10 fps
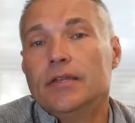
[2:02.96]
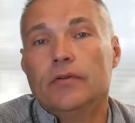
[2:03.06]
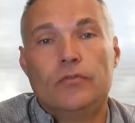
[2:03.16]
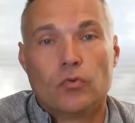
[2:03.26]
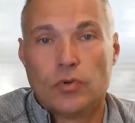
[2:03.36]

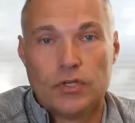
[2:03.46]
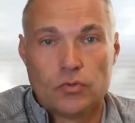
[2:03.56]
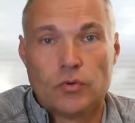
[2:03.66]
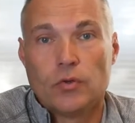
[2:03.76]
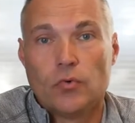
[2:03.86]
of
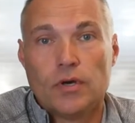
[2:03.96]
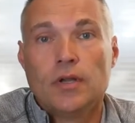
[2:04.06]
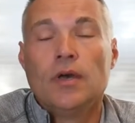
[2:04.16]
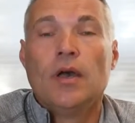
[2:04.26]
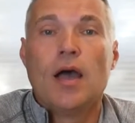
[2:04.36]
2021.
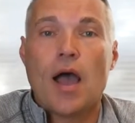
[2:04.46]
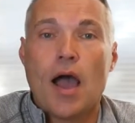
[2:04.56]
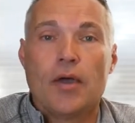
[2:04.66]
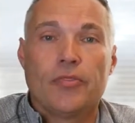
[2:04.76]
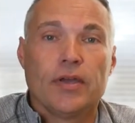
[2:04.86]

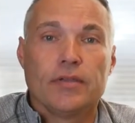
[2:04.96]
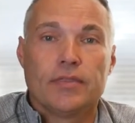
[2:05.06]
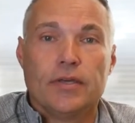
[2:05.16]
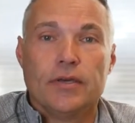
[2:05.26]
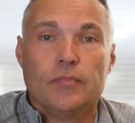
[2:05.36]
I think
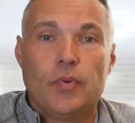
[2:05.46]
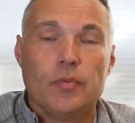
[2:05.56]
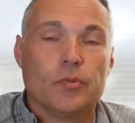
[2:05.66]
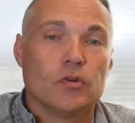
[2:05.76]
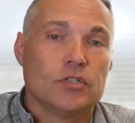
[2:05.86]
that
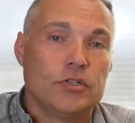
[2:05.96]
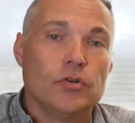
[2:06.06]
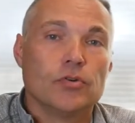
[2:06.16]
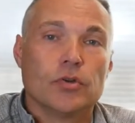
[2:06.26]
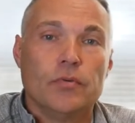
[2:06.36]
people are
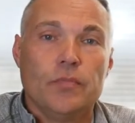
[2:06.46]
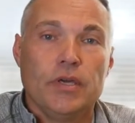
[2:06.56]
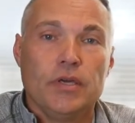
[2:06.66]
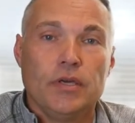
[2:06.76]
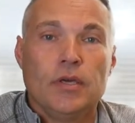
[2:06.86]
still going to
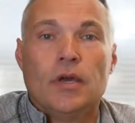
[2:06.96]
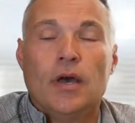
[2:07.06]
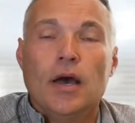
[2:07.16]
be